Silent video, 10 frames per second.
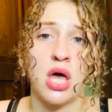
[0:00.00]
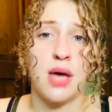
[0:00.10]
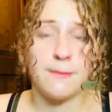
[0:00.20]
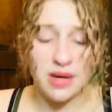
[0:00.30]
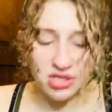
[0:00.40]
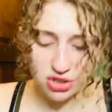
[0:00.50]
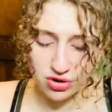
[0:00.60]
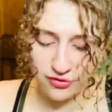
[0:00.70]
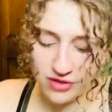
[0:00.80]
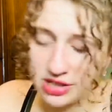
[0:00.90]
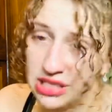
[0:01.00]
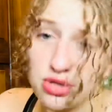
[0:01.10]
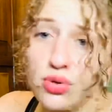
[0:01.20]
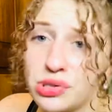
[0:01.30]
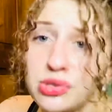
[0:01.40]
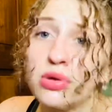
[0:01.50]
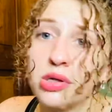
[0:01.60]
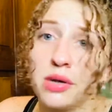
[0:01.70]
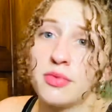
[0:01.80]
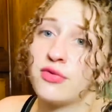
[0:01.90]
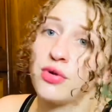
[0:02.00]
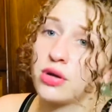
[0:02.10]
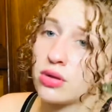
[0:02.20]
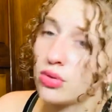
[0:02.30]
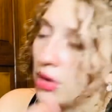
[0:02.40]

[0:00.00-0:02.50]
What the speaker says: make sure your face is crystal clear before you